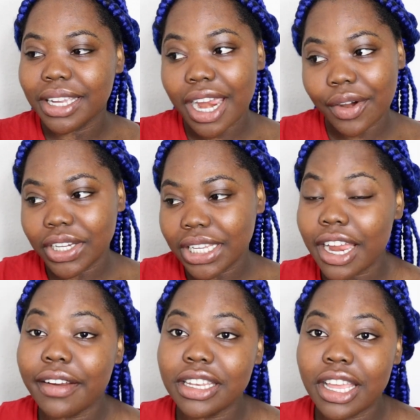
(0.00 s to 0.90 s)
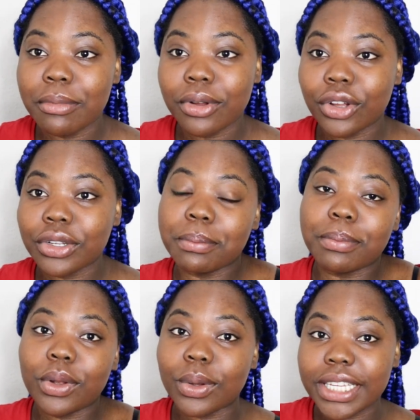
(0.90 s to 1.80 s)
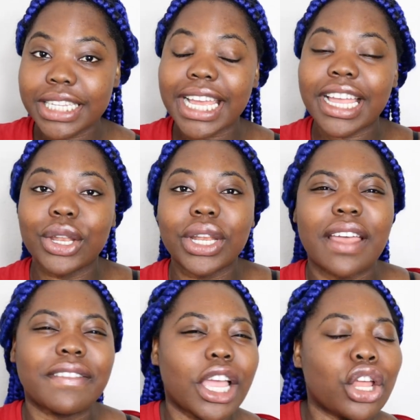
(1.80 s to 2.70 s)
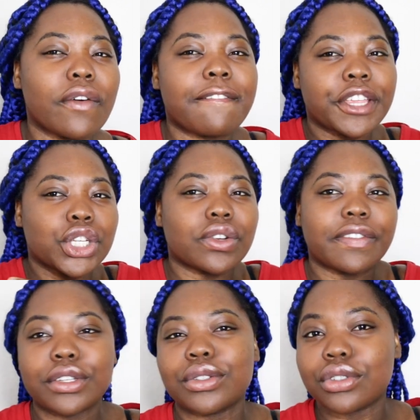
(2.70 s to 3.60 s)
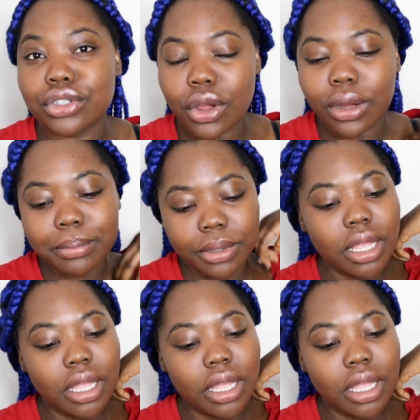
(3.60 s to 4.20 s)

Currently I'm unemployed. Like, I don't have like an official job,